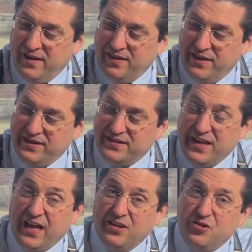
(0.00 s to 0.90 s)
there's an
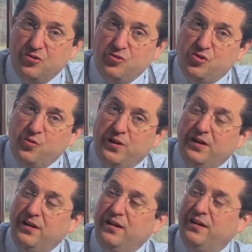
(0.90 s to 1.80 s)

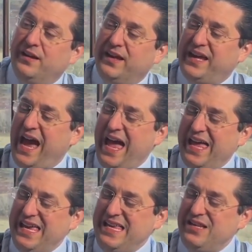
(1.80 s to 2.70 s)
unusual
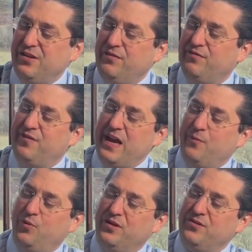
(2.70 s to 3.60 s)
kind of
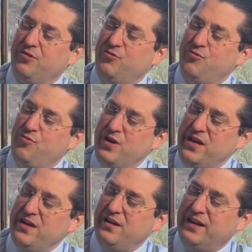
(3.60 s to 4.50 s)
vermouth. It's not a
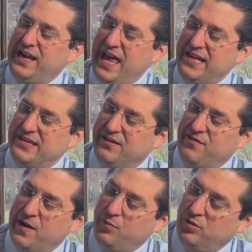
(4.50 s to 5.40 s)
real classic
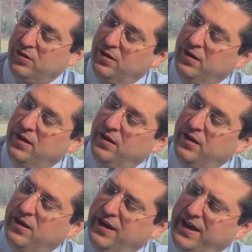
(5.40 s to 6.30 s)
vermouth
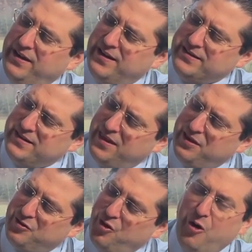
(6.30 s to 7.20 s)
and it has
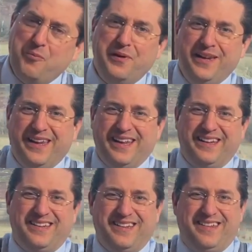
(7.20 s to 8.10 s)
nothing to open and I
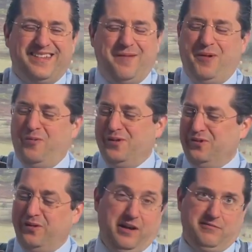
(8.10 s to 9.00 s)
somehow will
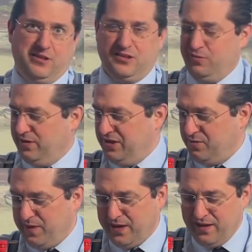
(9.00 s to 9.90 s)
do it. I just do it this
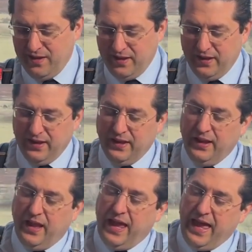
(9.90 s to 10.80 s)
way.
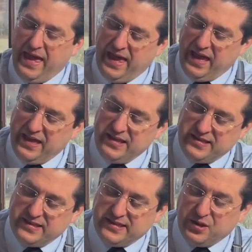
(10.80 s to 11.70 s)

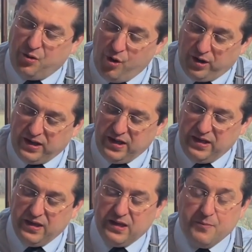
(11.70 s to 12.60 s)
It's
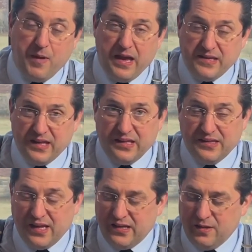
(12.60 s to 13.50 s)
Cocchi, an amazing
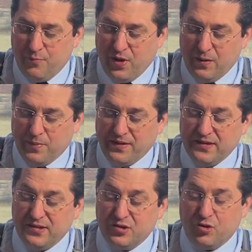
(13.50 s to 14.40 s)
Italian brand, but this is